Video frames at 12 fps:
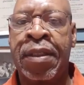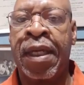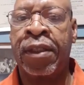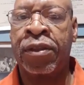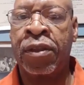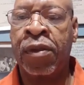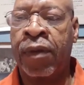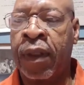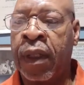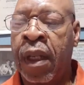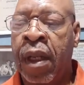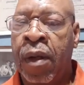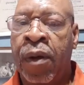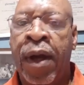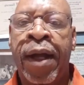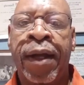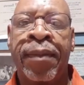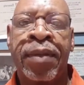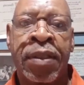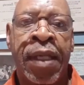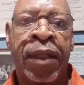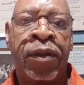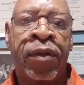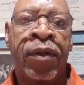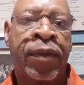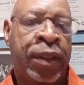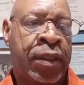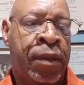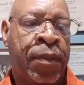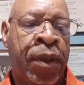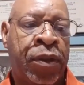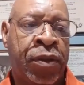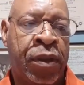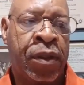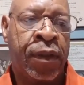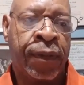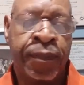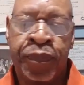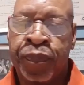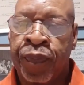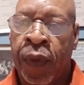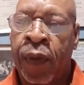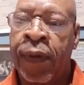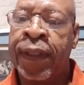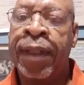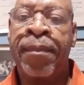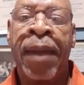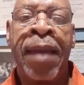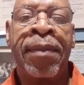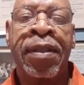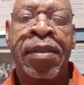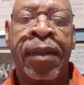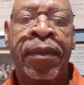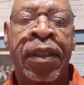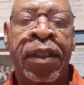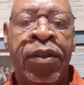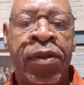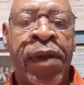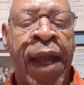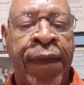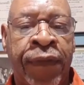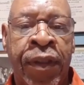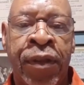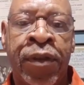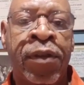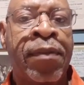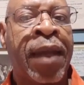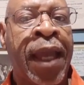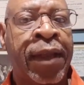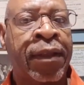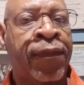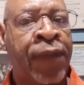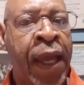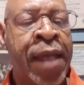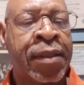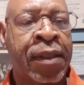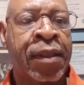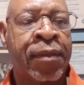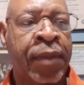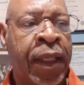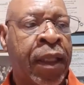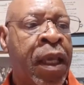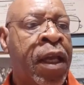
not showing? Well, how come it's not doing what it's supposed to do? Well, there may be something that you have to do. You may have to fast a little bit.